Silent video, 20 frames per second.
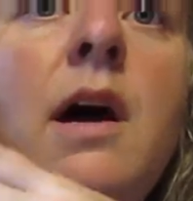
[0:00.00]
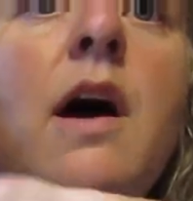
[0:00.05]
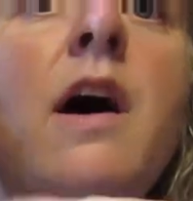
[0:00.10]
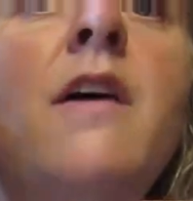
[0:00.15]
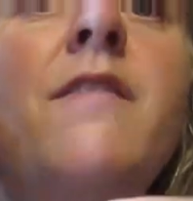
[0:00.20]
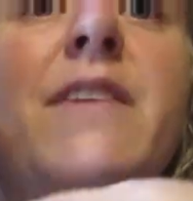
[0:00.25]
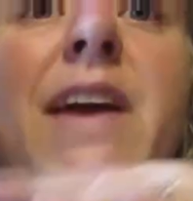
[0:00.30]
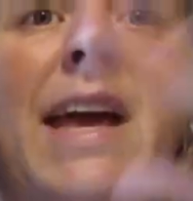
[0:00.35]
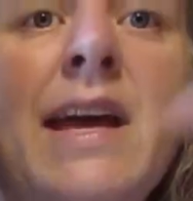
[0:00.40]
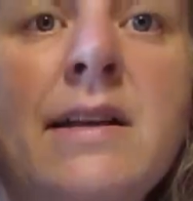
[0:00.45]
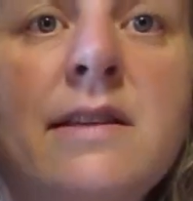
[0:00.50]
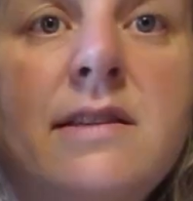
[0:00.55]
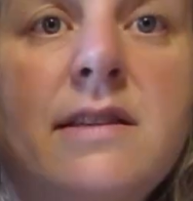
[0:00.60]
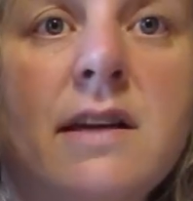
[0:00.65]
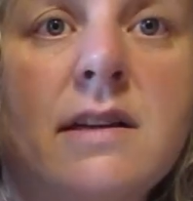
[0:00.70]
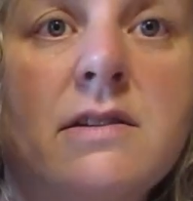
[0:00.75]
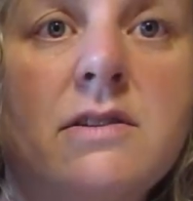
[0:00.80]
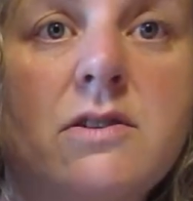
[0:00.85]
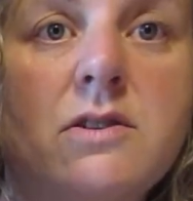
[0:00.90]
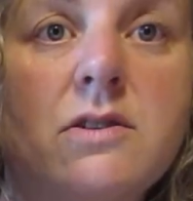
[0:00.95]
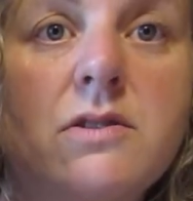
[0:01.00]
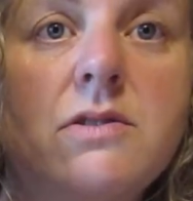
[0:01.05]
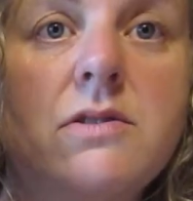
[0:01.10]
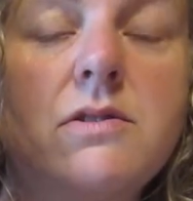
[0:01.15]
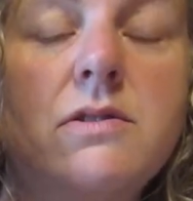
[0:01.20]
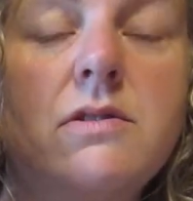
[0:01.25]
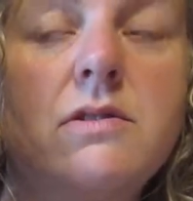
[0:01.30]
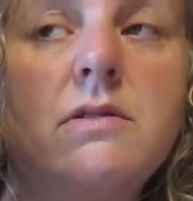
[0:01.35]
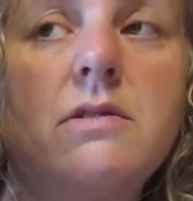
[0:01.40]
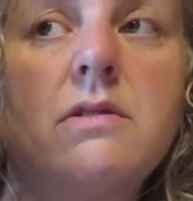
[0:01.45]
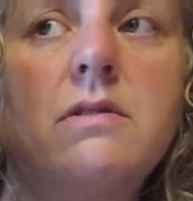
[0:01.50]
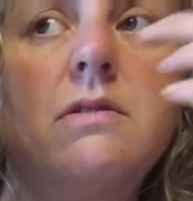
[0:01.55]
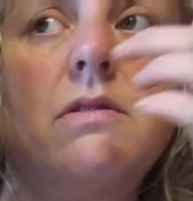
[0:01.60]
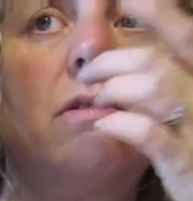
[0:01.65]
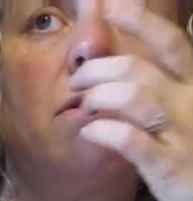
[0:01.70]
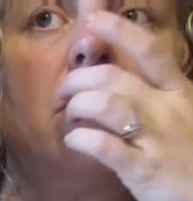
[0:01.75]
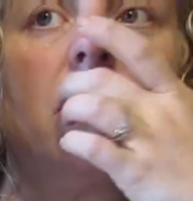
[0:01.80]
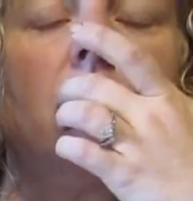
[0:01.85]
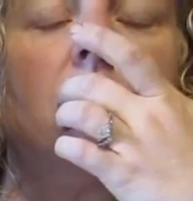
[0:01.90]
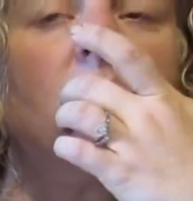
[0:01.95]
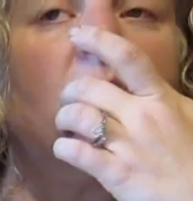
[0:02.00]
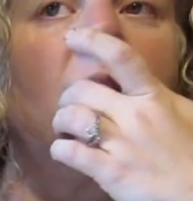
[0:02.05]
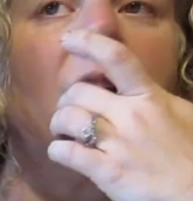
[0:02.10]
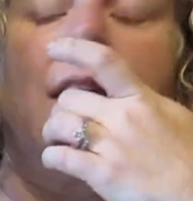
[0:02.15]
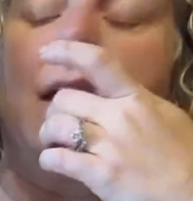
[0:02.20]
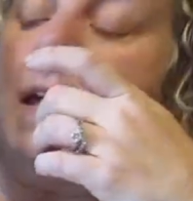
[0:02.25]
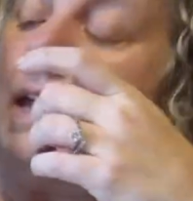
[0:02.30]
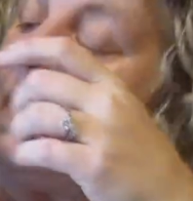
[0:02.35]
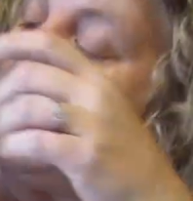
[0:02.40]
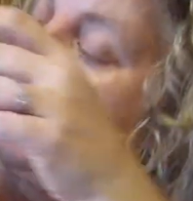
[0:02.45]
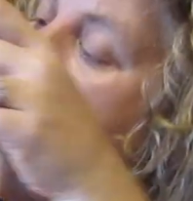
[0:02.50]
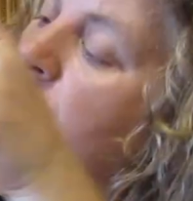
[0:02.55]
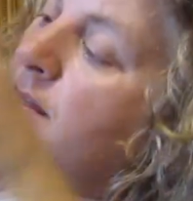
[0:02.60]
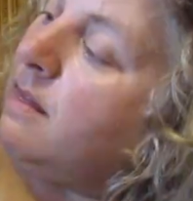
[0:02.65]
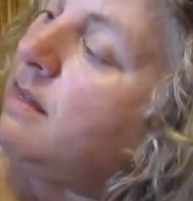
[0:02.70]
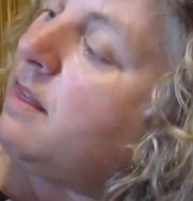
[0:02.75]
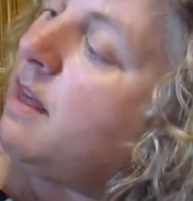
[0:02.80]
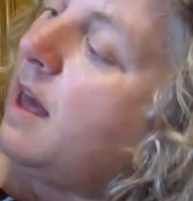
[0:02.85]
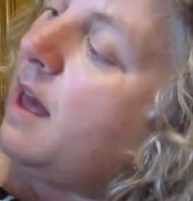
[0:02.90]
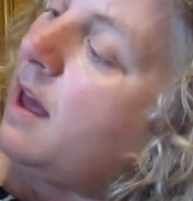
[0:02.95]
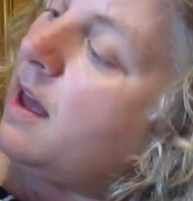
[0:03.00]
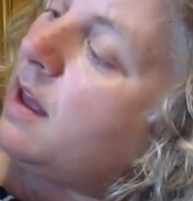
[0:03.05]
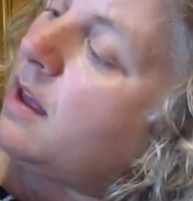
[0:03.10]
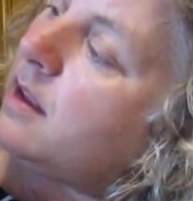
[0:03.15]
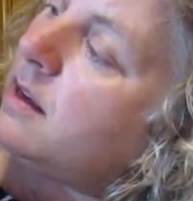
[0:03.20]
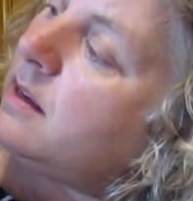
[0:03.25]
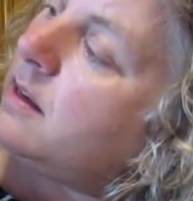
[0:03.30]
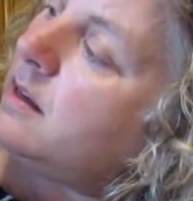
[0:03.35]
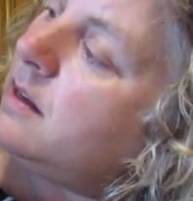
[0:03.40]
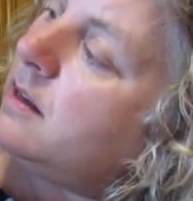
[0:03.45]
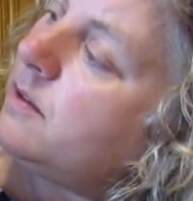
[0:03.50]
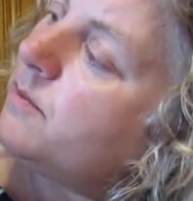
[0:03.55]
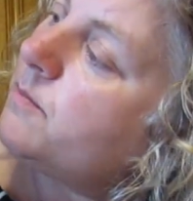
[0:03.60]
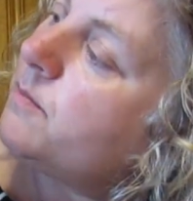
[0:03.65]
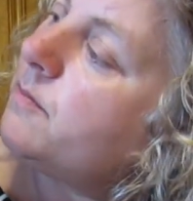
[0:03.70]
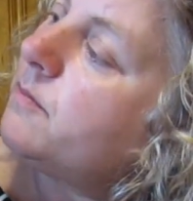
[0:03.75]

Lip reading: of ancestors. And then